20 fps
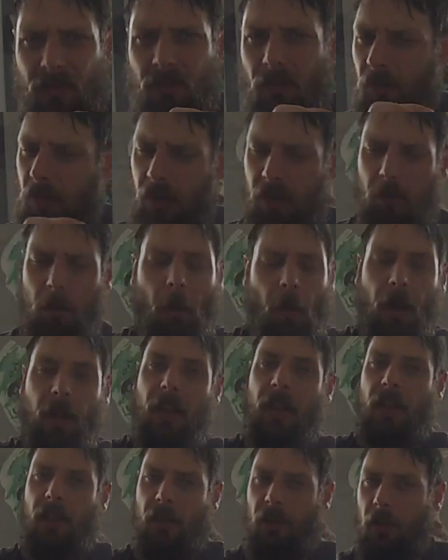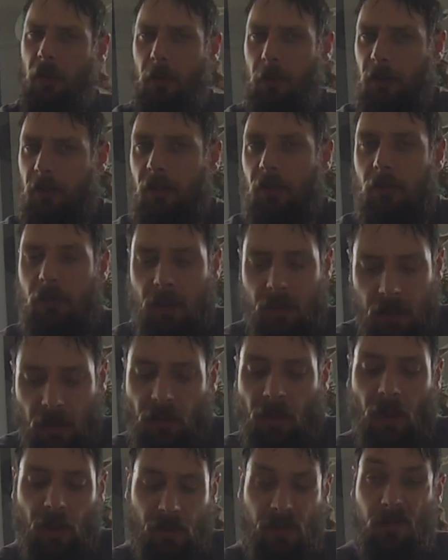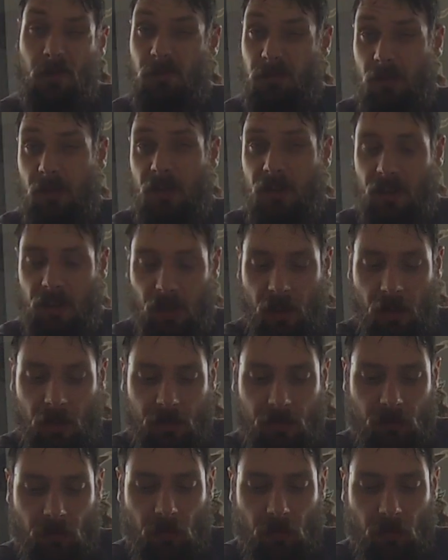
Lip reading: to break anytime soon. It is actually pretty damn strong.